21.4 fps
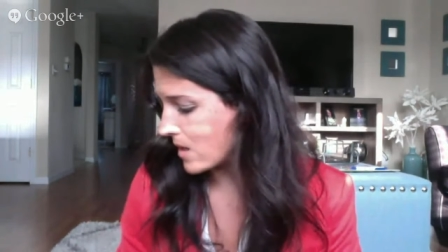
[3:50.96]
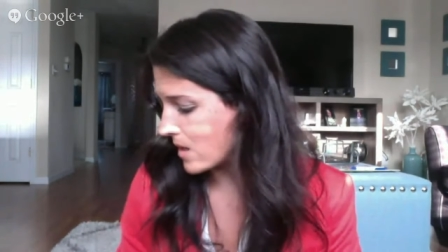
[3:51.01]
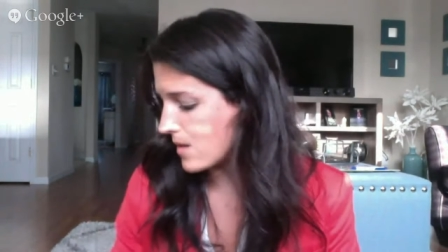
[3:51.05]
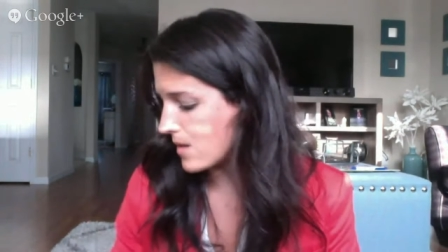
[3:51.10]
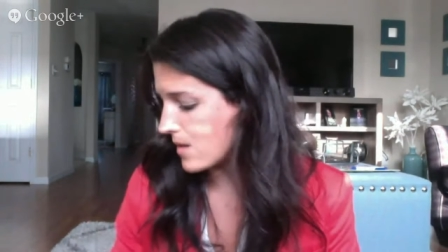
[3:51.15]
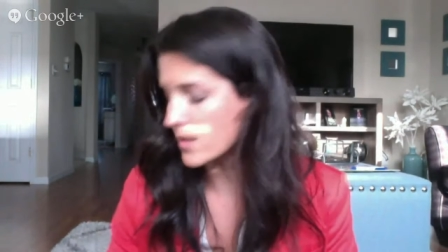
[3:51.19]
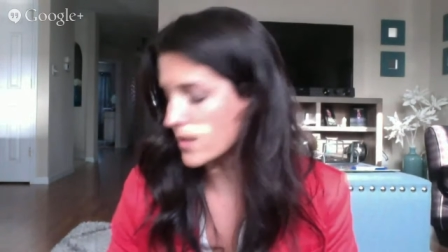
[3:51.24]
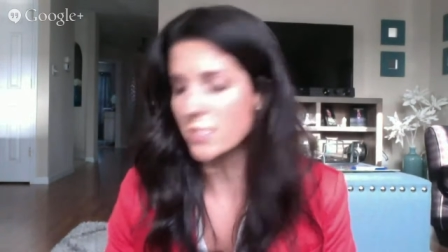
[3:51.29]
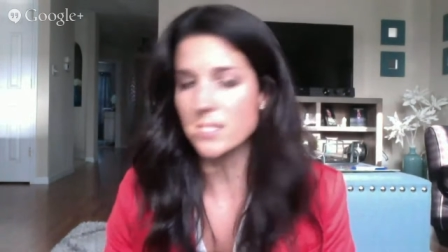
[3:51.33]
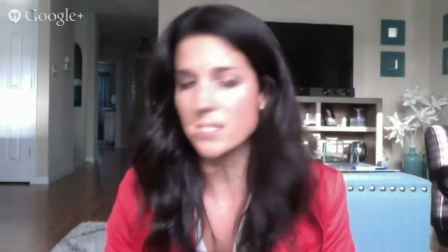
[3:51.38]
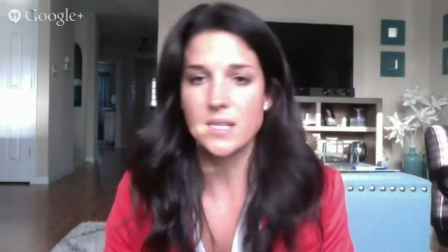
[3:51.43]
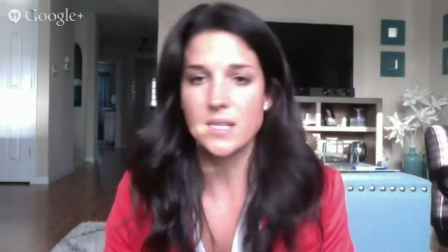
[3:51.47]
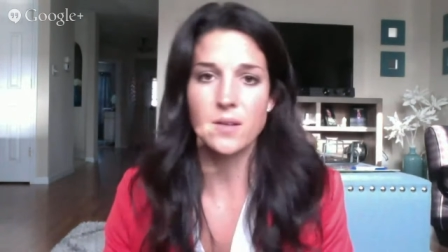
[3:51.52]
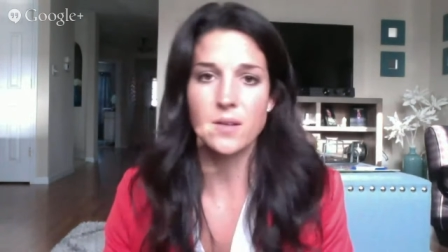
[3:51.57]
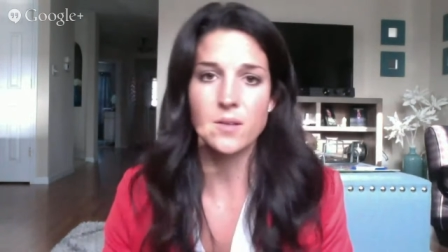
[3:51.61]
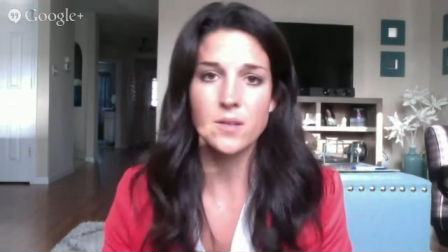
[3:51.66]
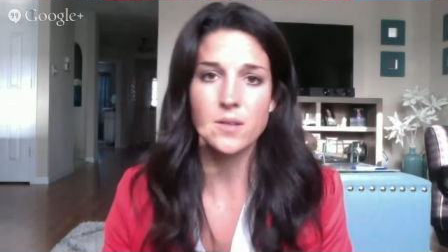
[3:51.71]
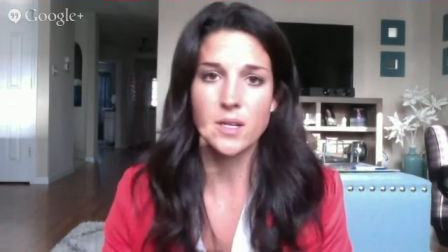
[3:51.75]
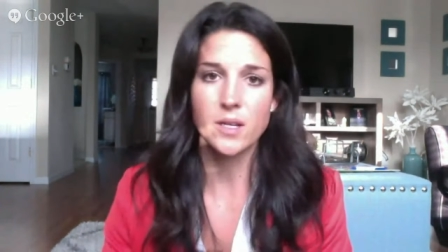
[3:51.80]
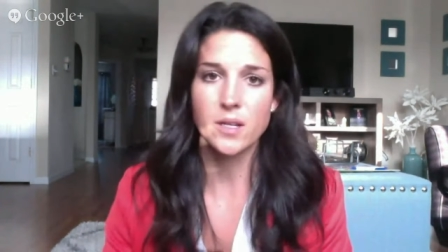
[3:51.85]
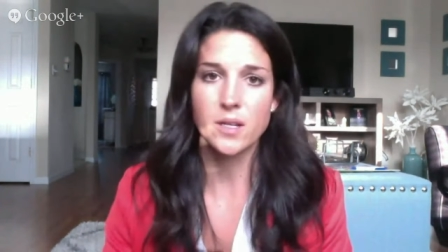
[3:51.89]

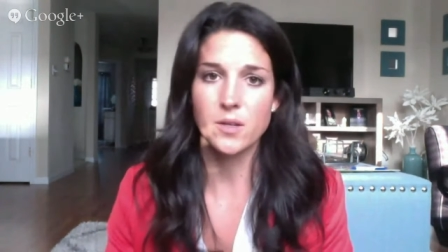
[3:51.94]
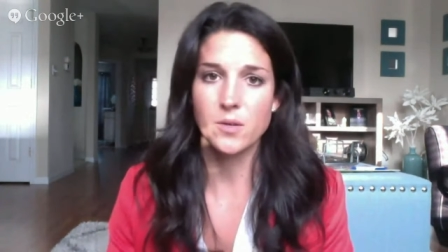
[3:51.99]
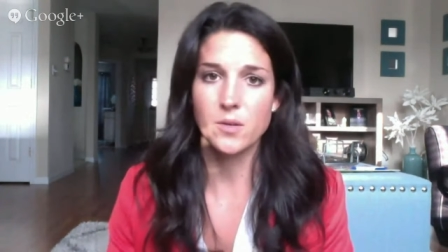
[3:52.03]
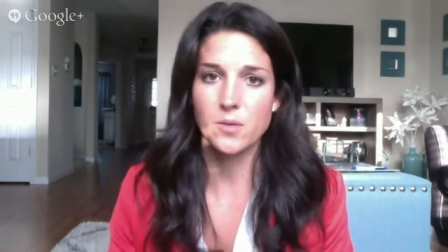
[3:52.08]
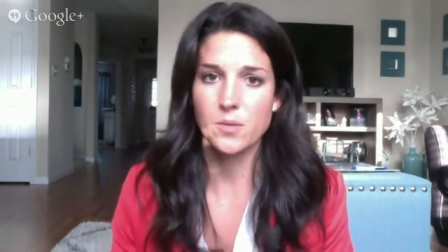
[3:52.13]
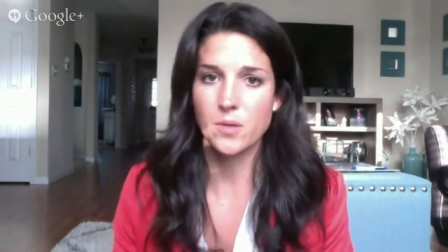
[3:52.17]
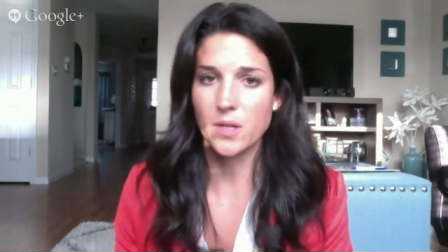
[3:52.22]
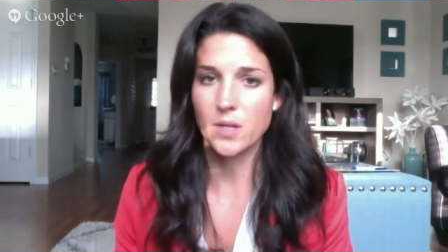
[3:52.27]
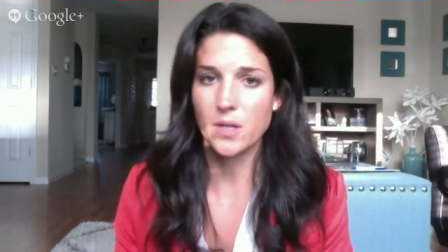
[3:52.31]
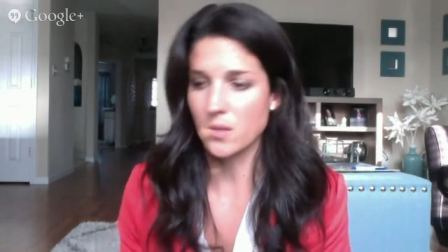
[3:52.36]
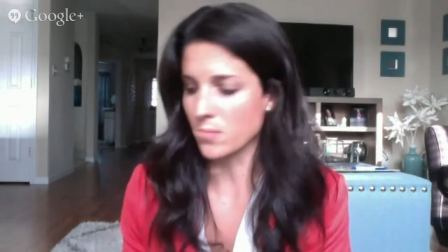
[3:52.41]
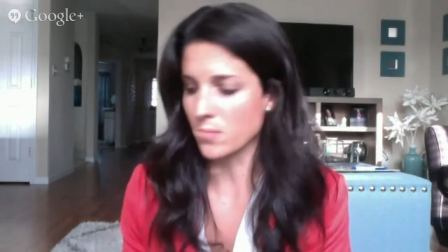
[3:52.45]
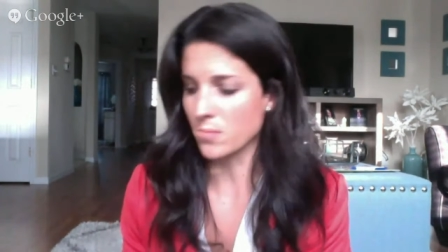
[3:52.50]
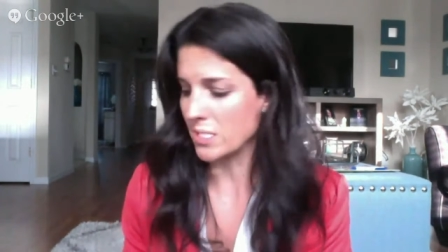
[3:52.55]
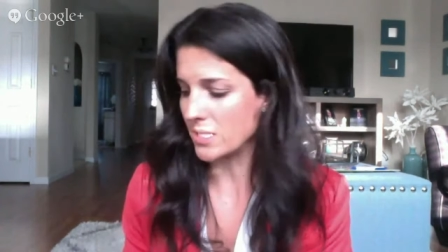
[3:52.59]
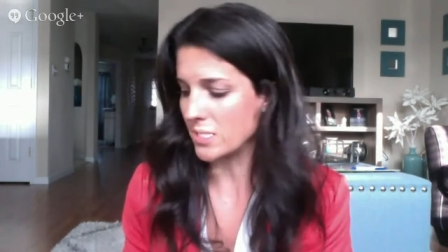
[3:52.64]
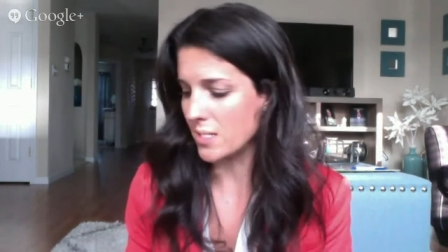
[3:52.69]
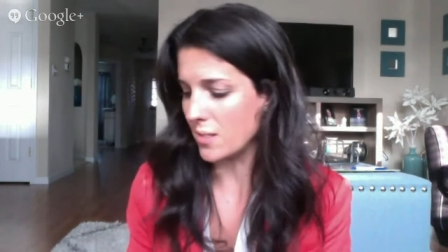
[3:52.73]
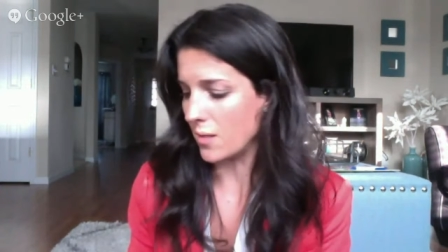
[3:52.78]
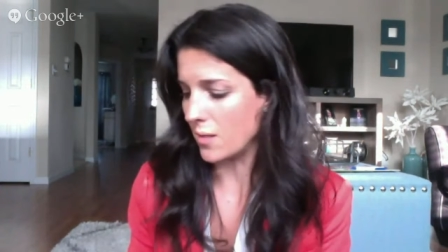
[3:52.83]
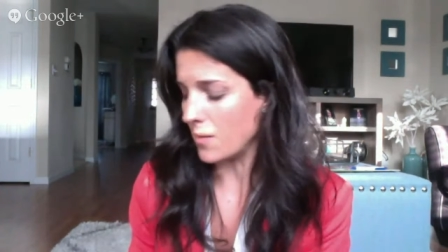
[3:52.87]
container that you can
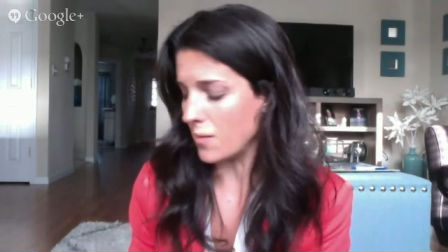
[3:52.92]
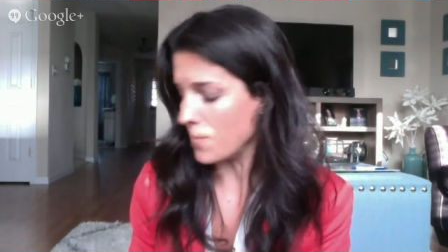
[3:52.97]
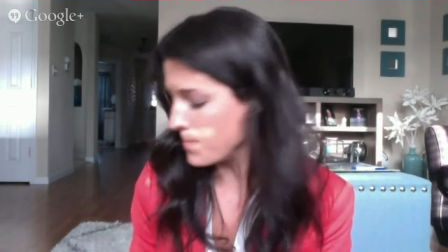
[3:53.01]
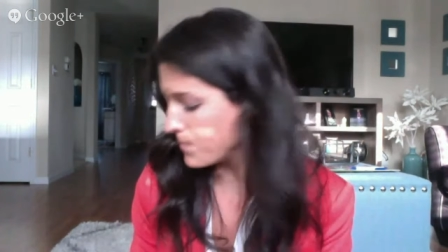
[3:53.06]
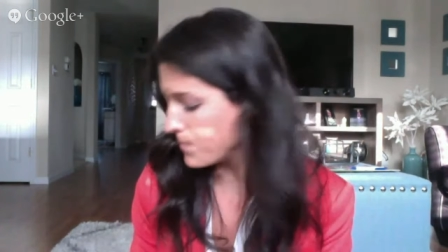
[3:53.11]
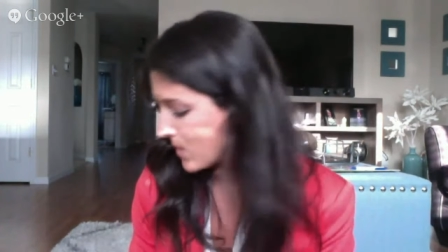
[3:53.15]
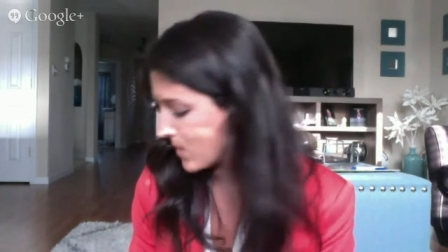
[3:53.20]
reseal.